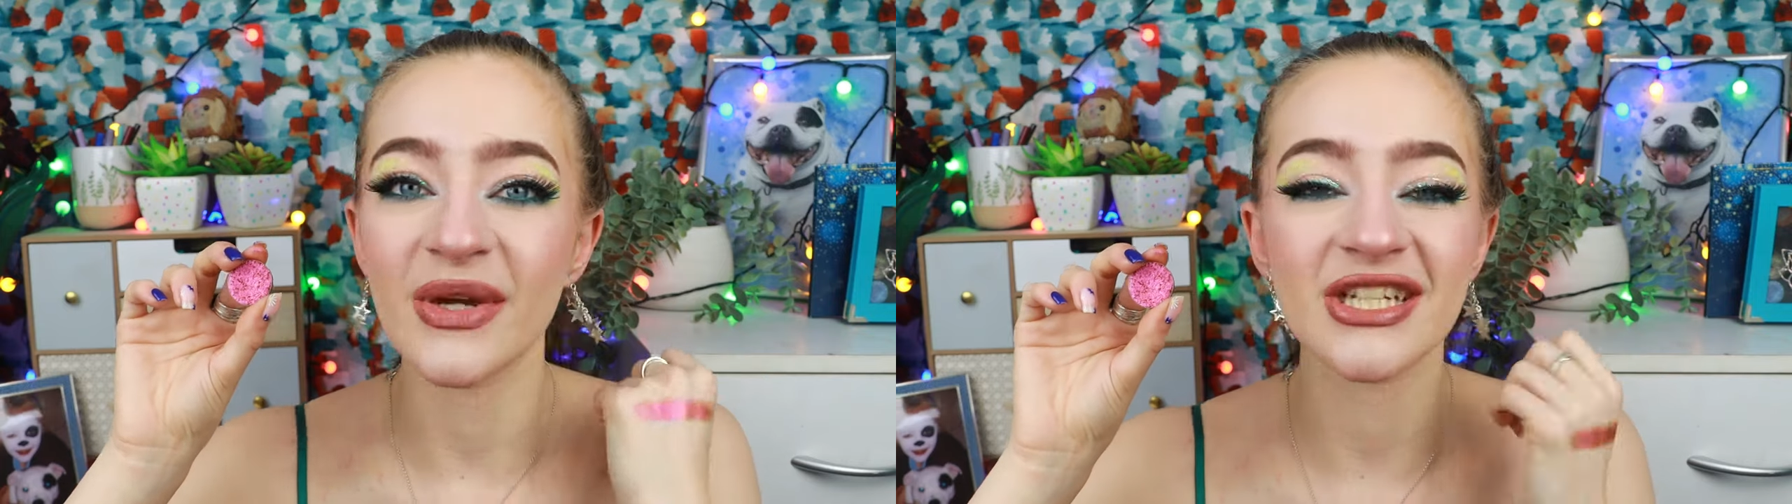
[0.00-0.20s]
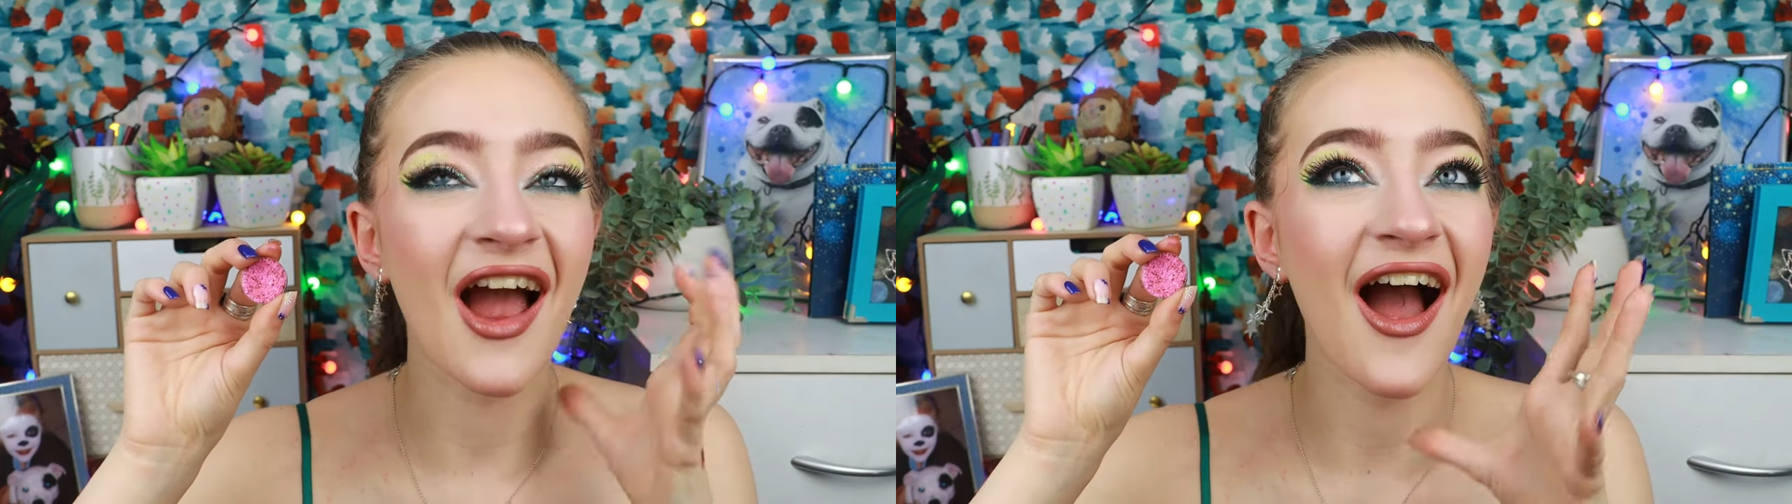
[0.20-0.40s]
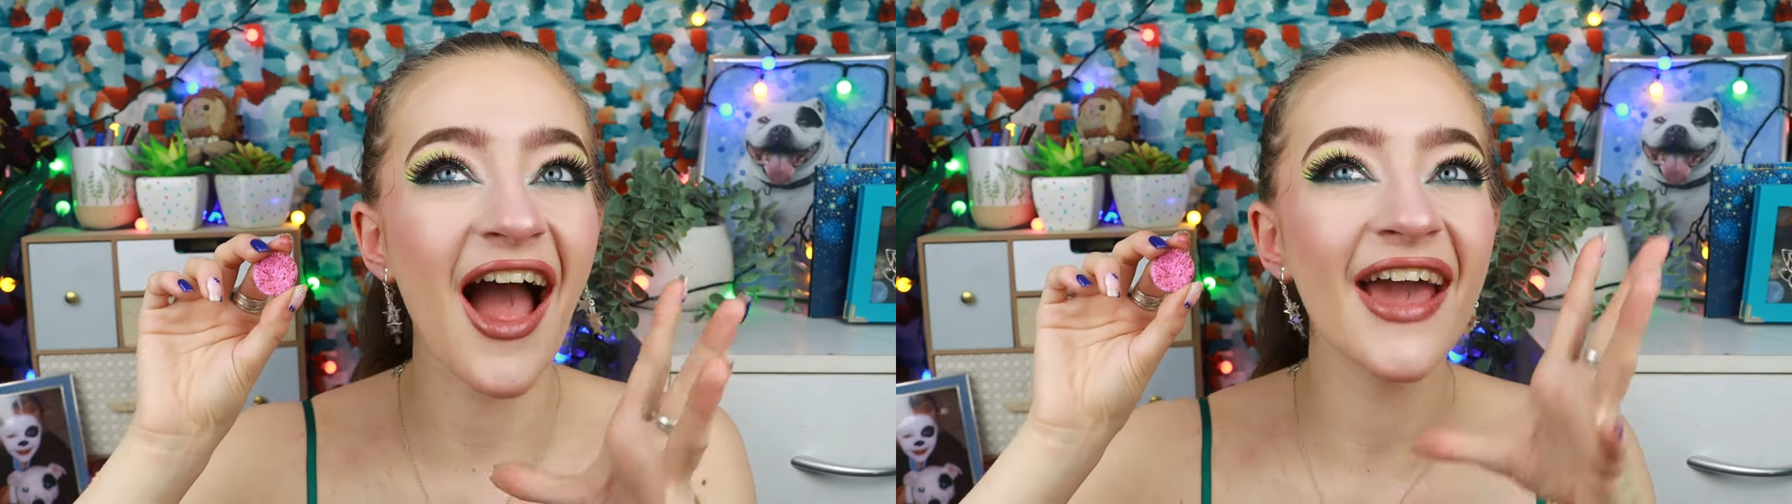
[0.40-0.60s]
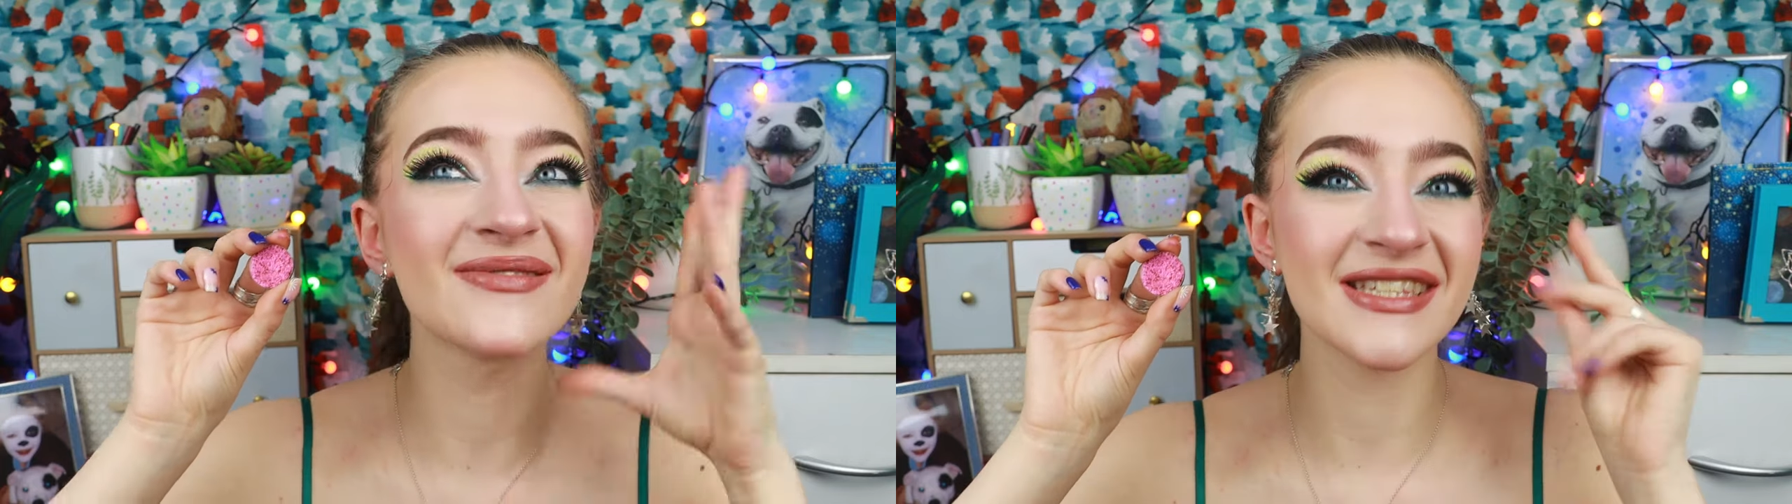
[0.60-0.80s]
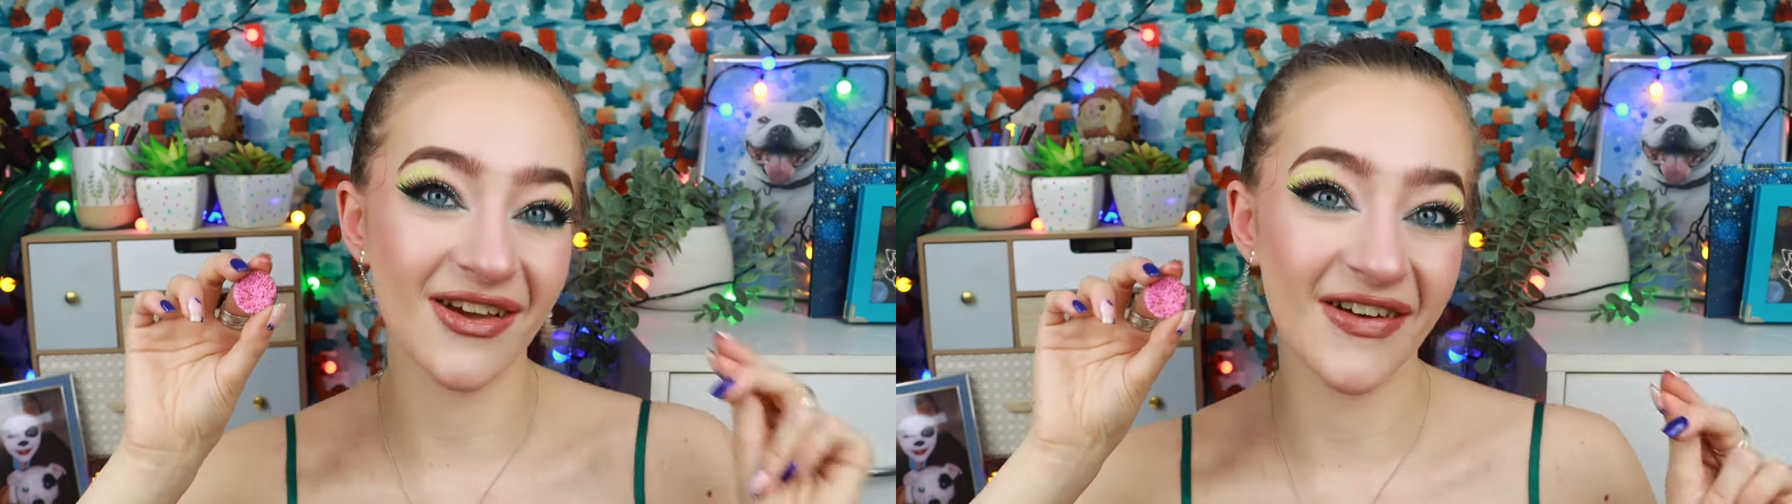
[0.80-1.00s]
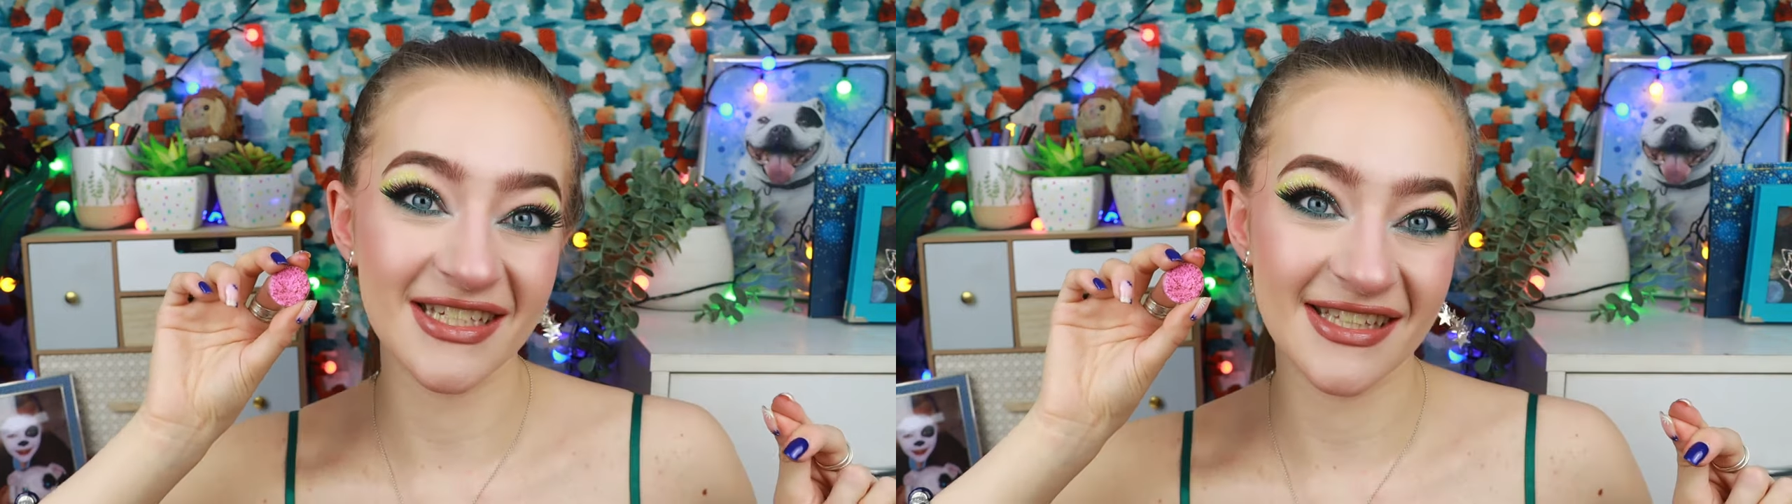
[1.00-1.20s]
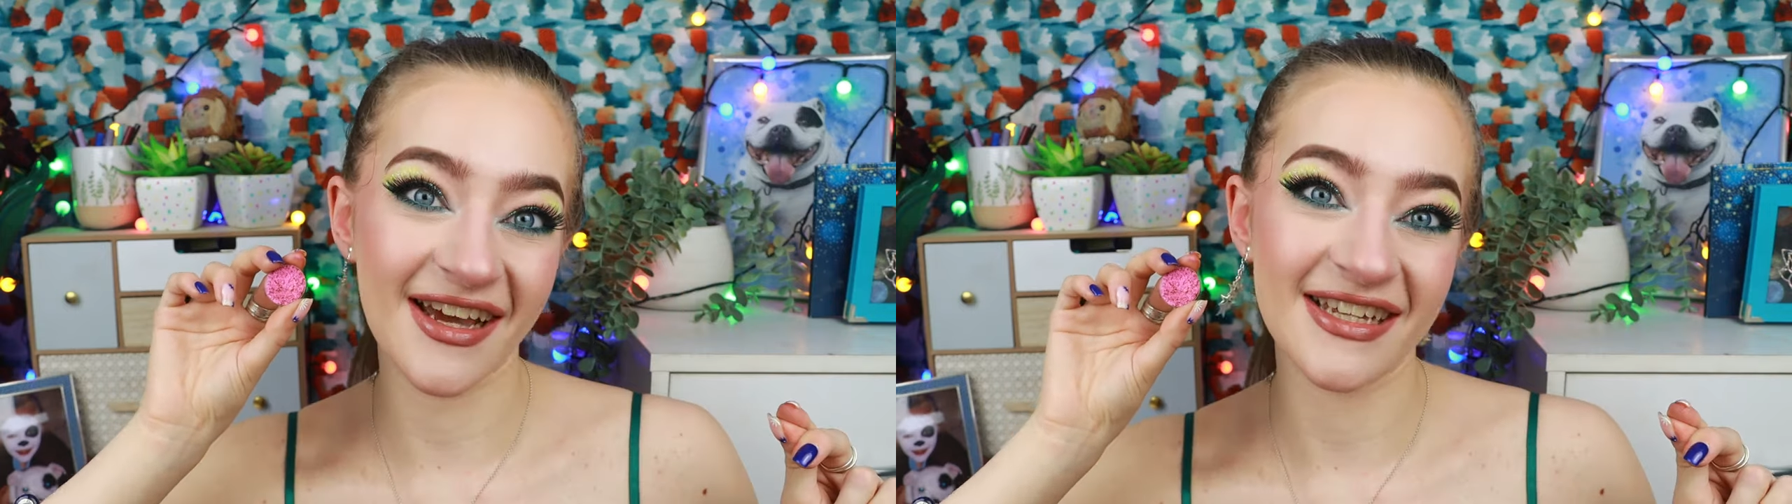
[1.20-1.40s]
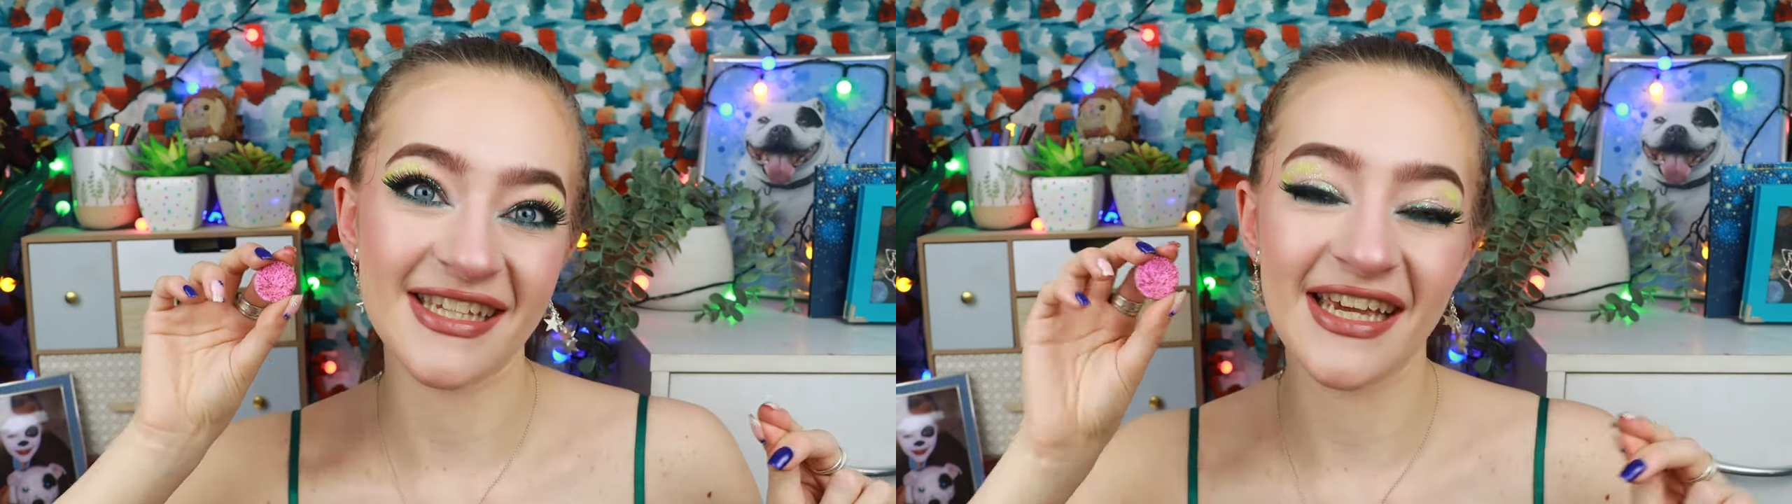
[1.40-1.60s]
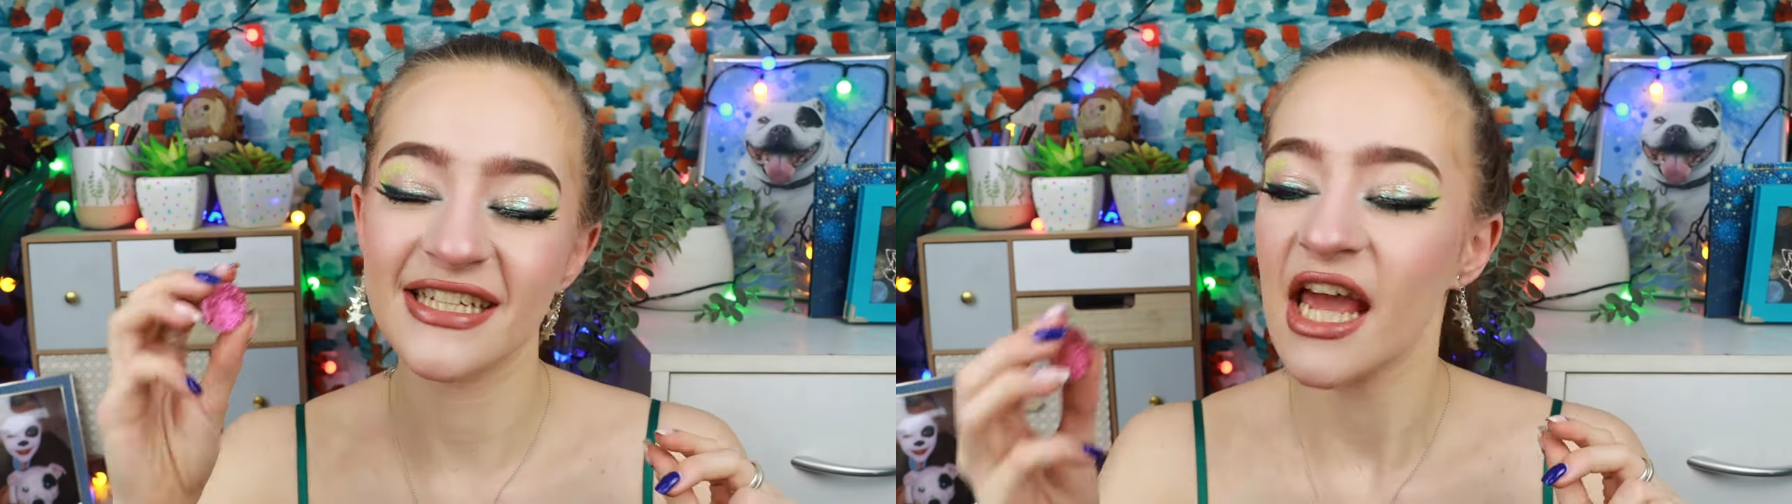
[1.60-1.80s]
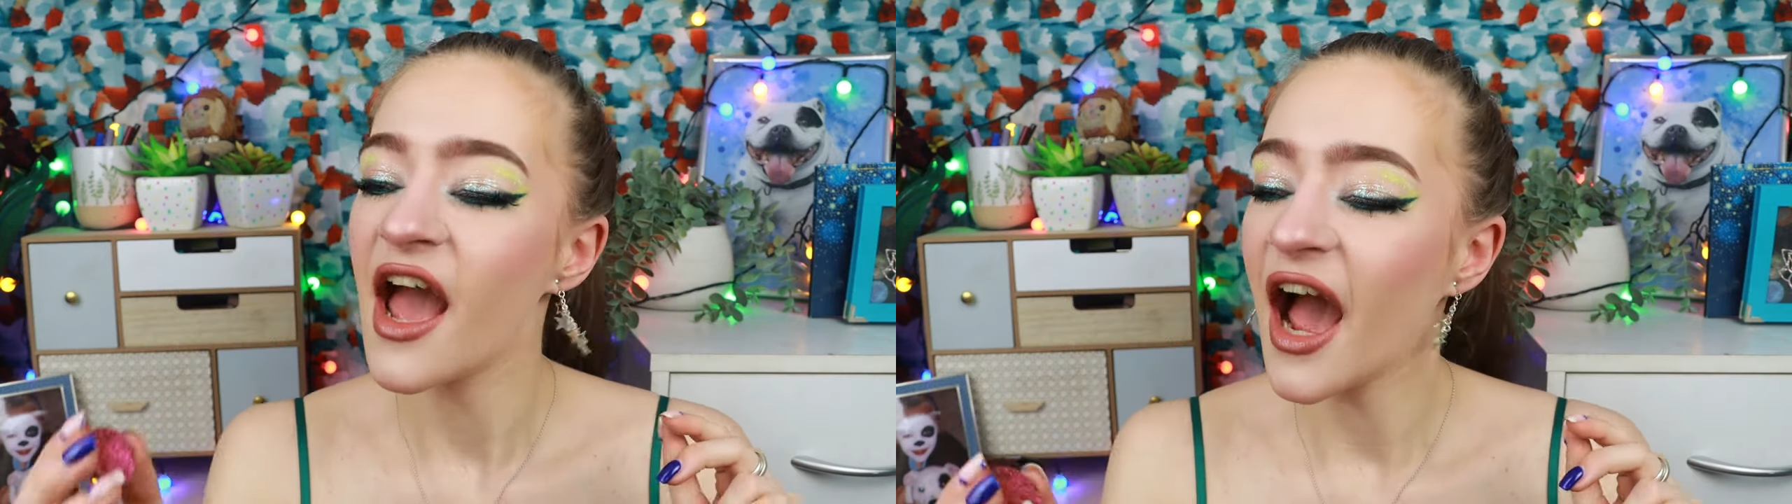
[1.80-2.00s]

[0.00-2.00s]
which I'm so excited.